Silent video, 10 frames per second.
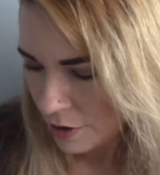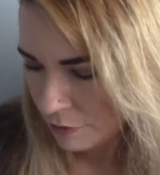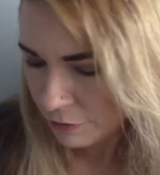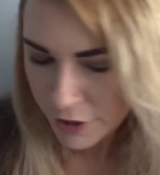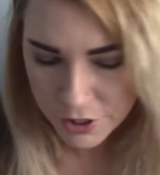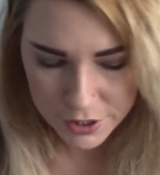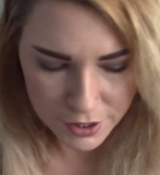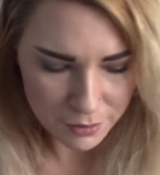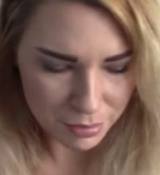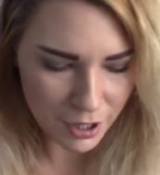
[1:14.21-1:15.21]

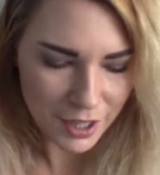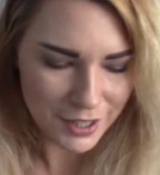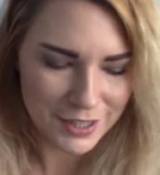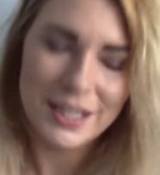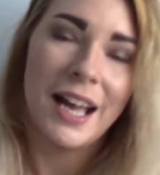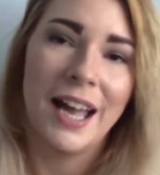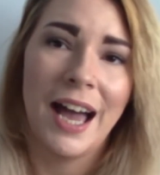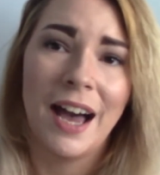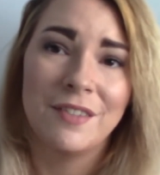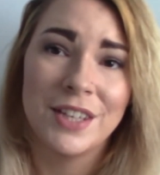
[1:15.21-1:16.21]
first product I
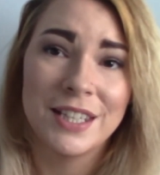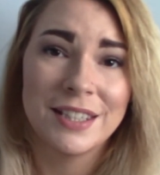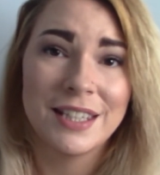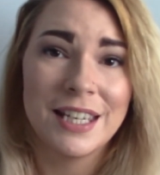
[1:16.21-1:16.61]
have is